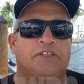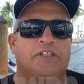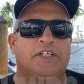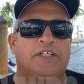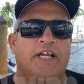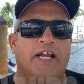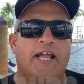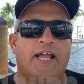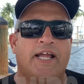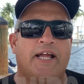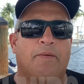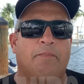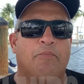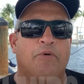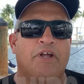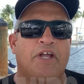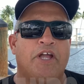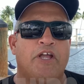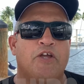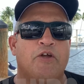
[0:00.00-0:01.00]
And today I'm
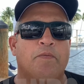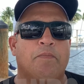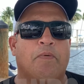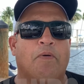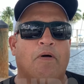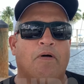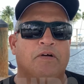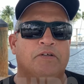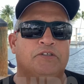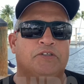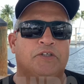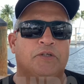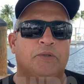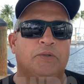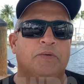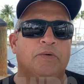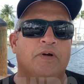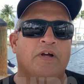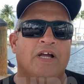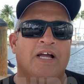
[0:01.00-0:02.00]
bringing you part
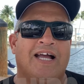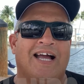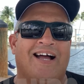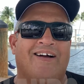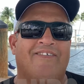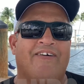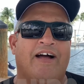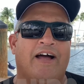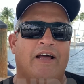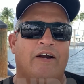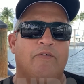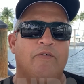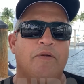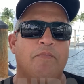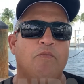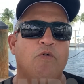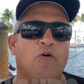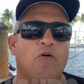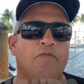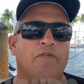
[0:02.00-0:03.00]
2 of how to
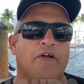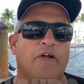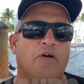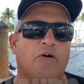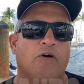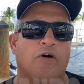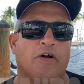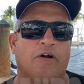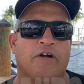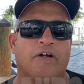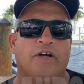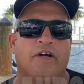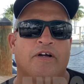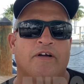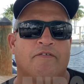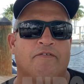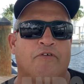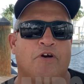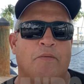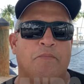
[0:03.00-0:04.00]
remove a hook
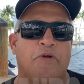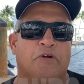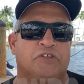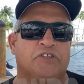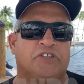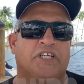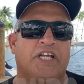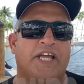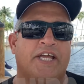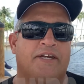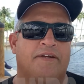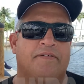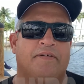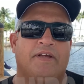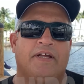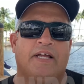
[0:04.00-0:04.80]
from your skin.